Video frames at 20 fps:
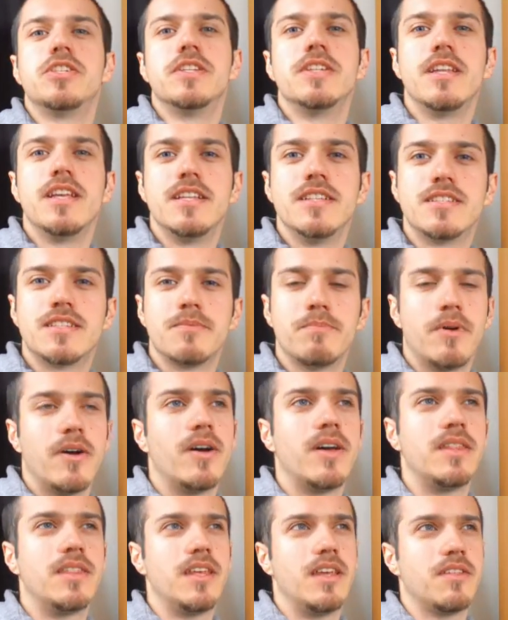into by
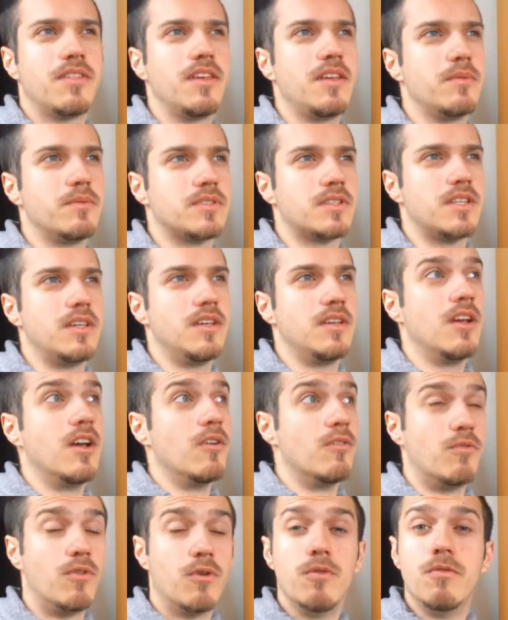the, I think it was the
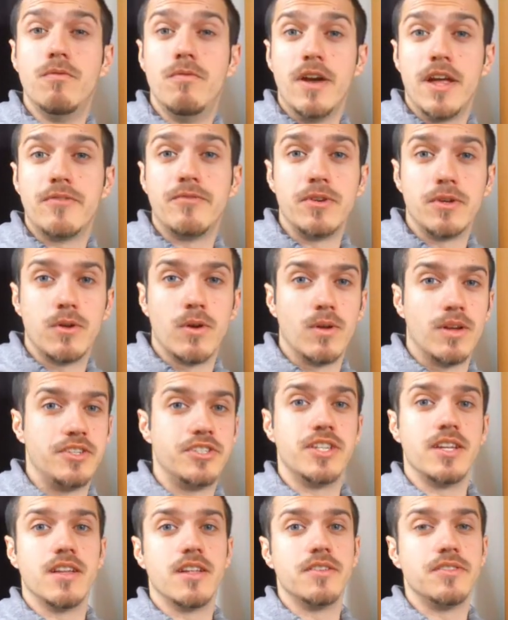Royal Veterinary College in
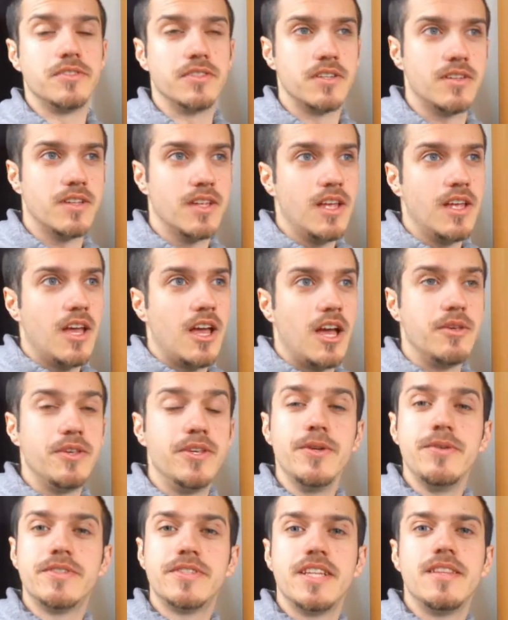London,
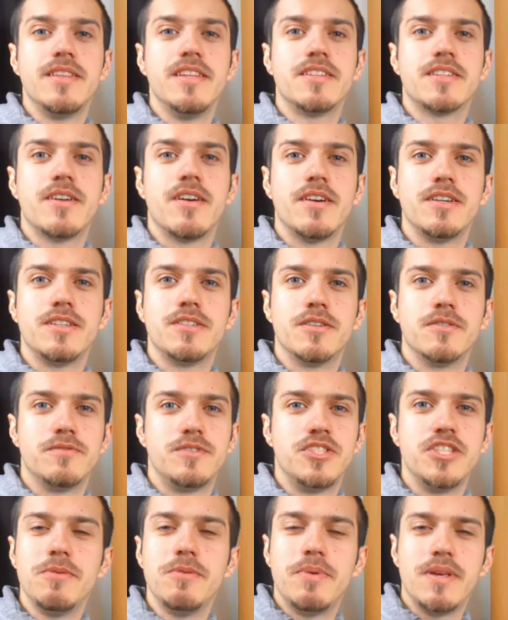using these kind of
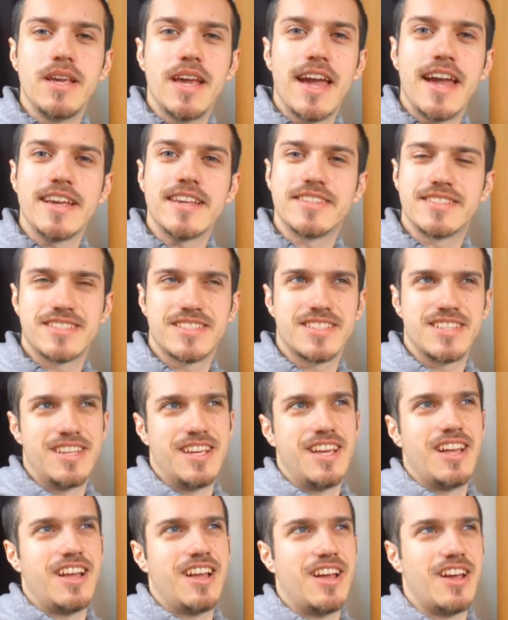GPS
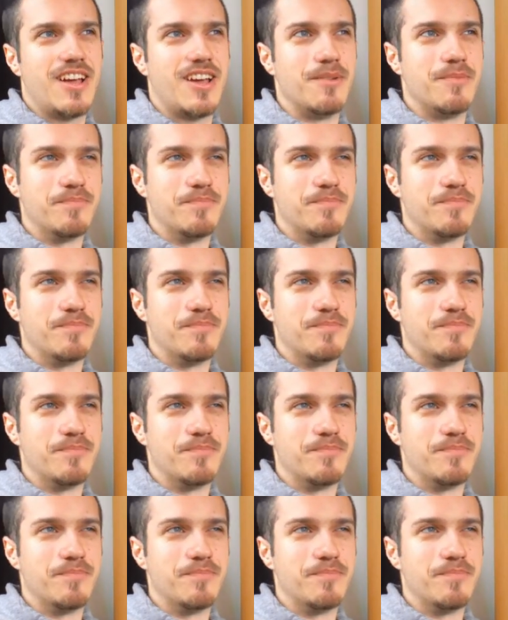um,